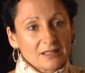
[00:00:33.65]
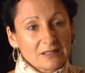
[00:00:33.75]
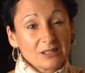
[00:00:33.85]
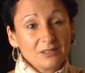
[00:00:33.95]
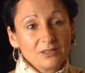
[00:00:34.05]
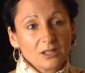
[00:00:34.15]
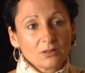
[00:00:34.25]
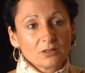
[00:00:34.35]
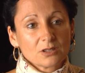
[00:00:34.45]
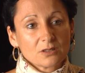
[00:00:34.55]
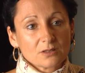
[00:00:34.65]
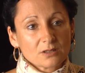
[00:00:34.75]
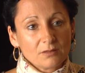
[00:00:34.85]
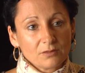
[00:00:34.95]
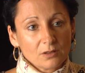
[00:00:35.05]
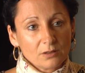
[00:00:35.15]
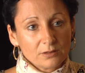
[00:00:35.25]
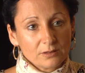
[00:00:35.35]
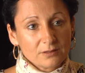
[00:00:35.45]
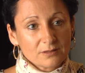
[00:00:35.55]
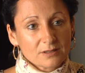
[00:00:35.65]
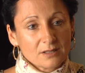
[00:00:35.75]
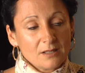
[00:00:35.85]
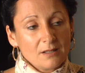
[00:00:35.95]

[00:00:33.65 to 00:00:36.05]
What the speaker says: at the living conditions of the learners.